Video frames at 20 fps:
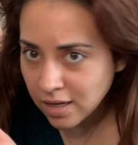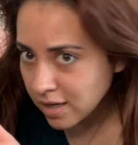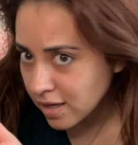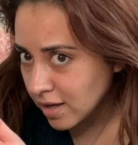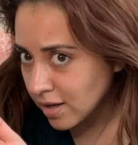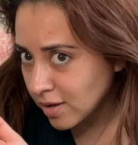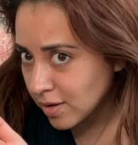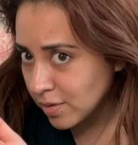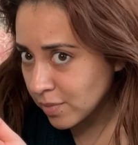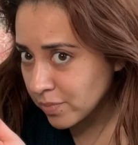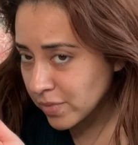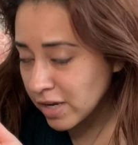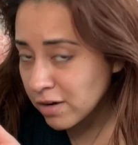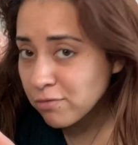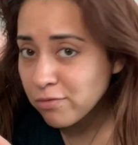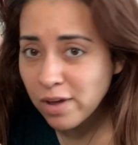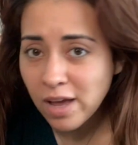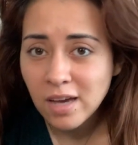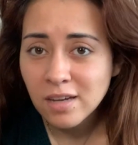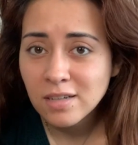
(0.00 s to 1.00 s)
In
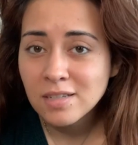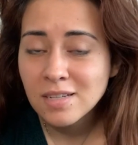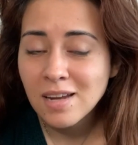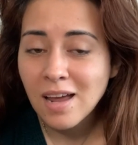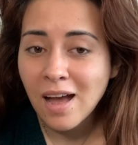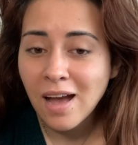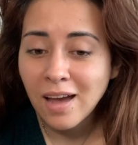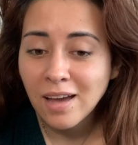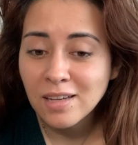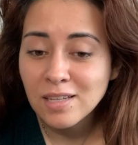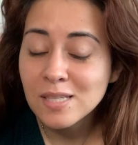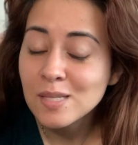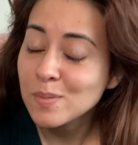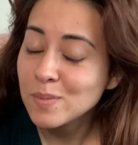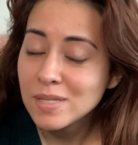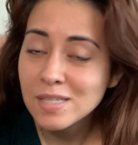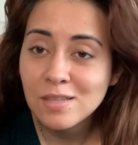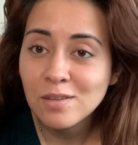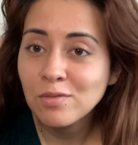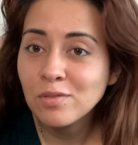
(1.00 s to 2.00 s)
fact, I
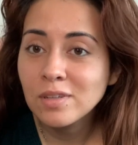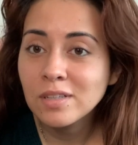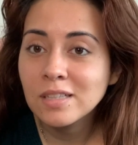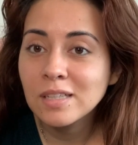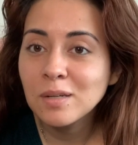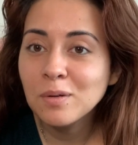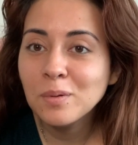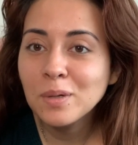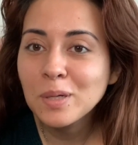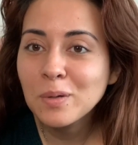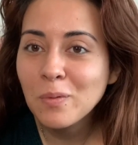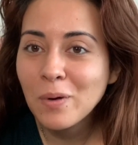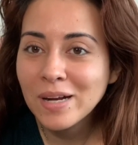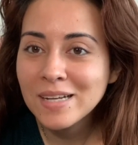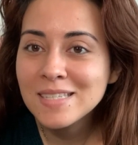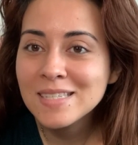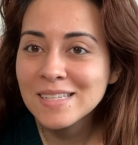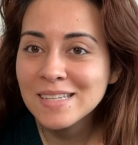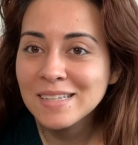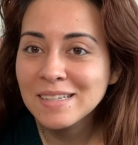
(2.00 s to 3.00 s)
specifically
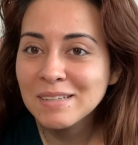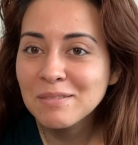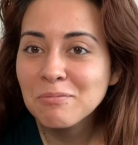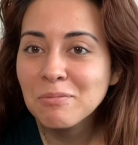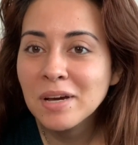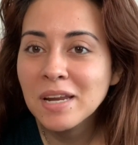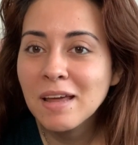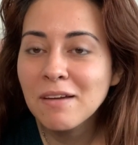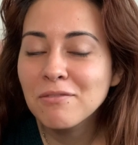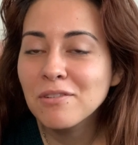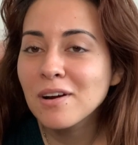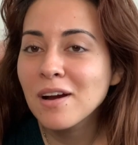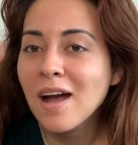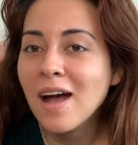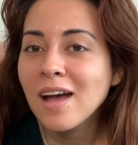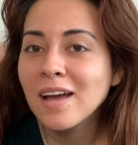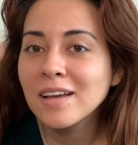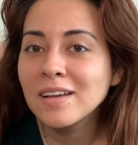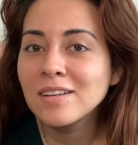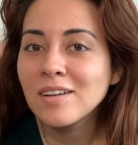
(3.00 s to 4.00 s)
requested, whenever
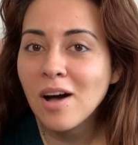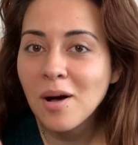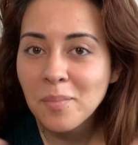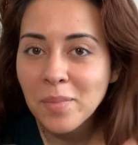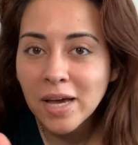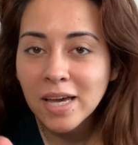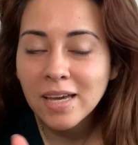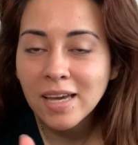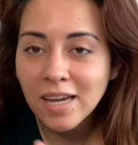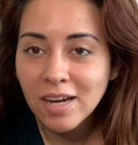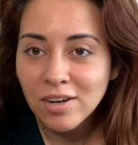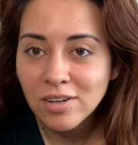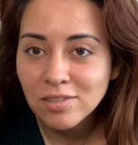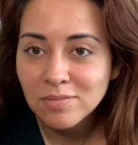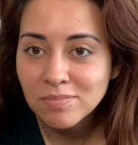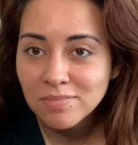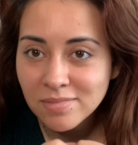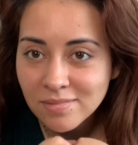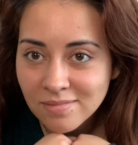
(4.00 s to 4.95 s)
I got my hair